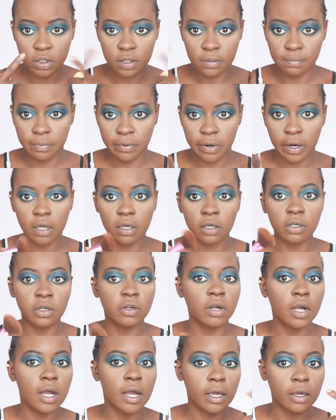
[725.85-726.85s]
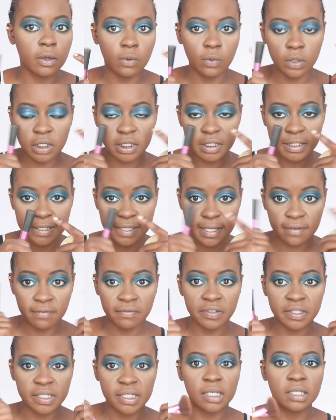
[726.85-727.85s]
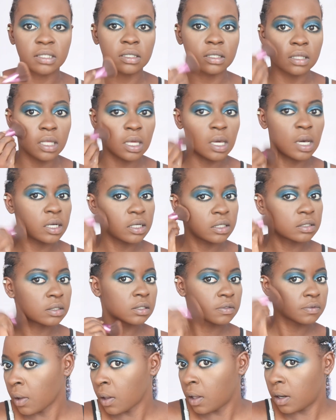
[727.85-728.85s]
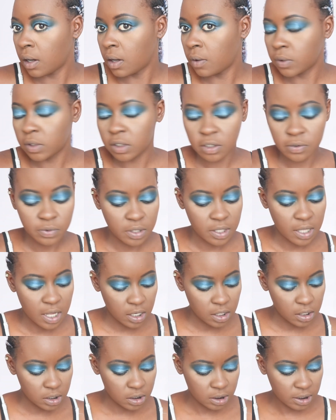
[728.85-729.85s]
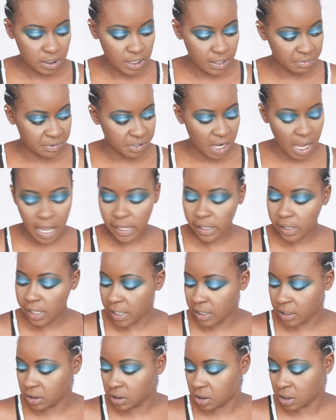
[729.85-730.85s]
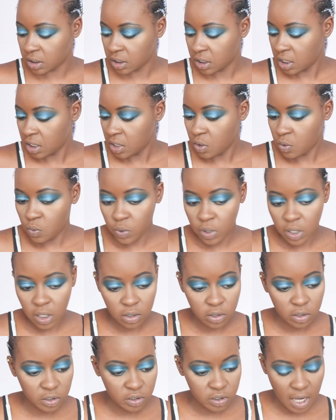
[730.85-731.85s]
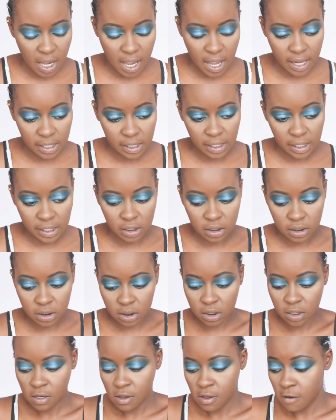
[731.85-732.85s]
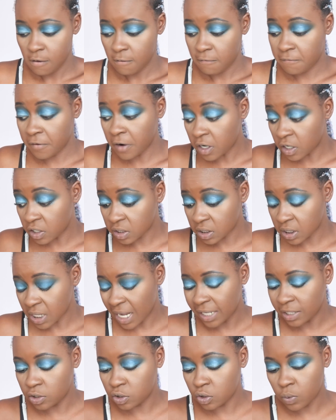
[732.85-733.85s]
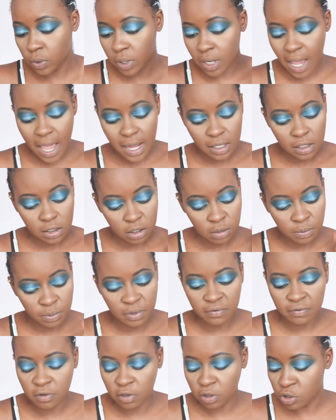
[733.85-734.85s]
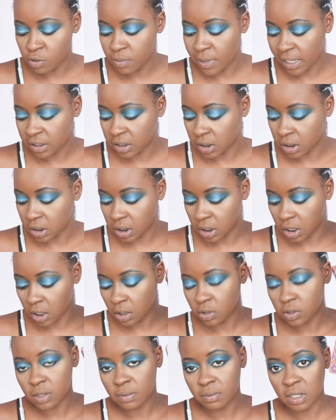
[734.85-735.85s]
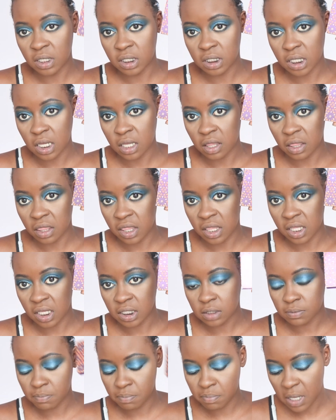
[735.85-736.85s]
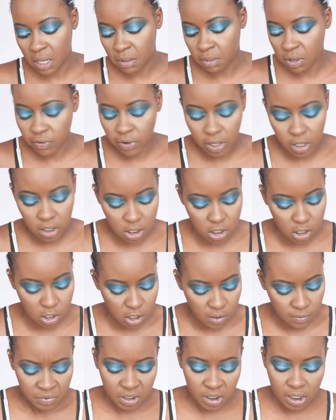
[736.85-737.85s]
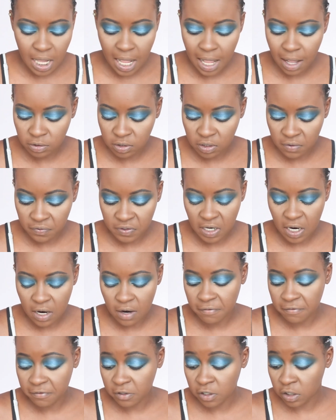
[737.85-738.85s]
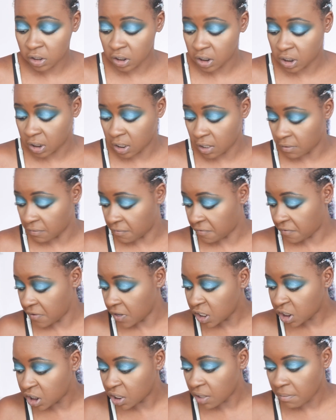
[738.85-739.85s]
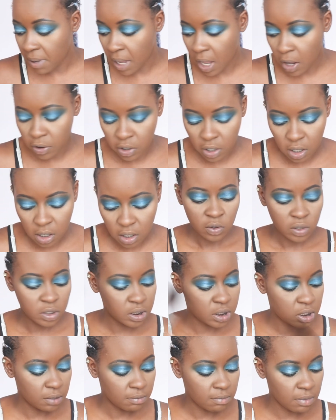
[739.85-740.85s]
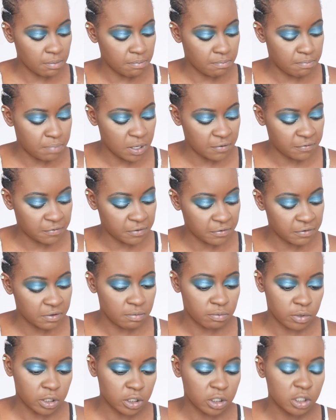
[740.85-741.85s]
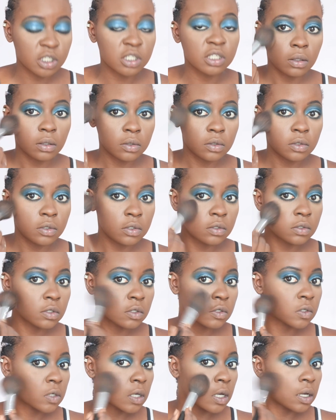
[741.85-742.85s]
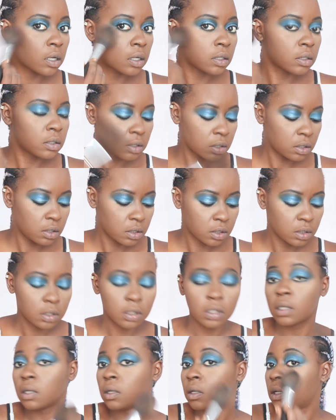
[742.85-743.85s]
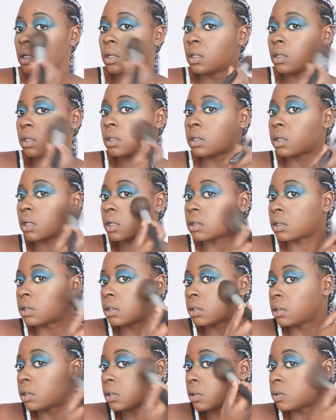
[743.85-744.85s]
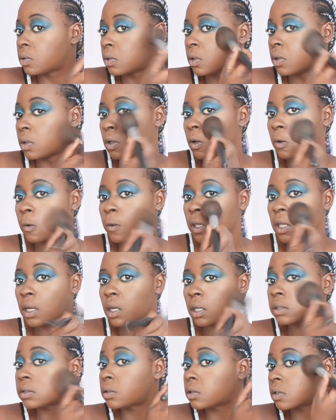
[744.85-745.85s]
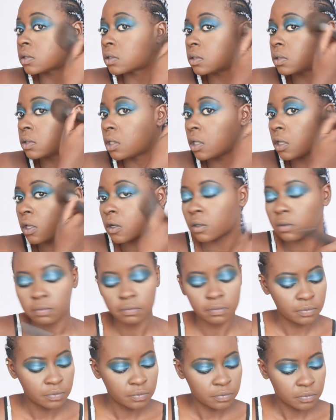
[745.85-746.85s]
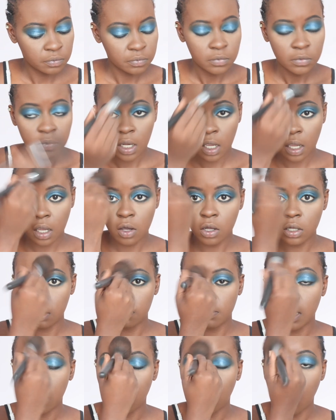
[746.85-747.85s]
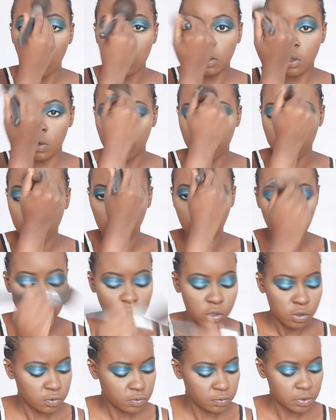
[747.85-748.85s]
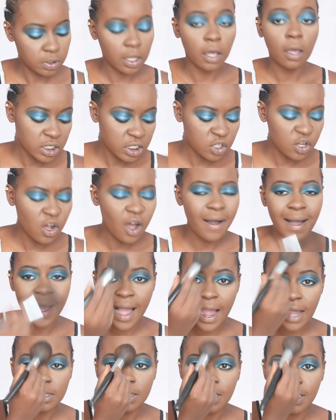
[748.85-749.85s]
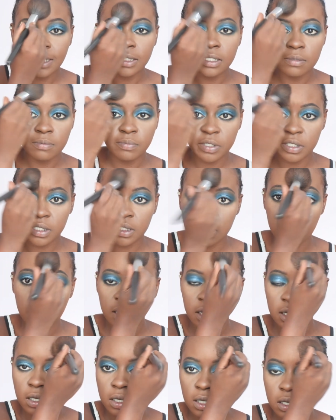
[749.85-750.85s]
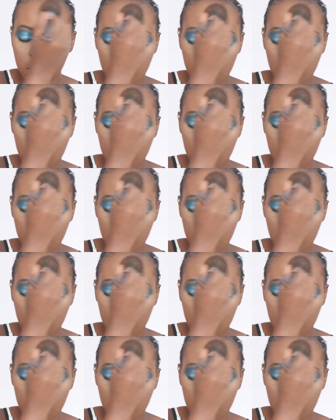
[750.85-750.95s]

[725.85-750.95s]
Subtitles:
the bright under eye, which is emphasizing the eyes. We're done with that. It's time to highlight. We are going to highlight. First, I do want to add a little bit of glow back to the skin, so I'm going to take this baby right here. There's the House of Tara Flawless Skin Finishing Powder. I'm going to take my big fluffy brush, just use it to add like a little glowiness here. I call it my all over glow. Like, it's not highlighting per se,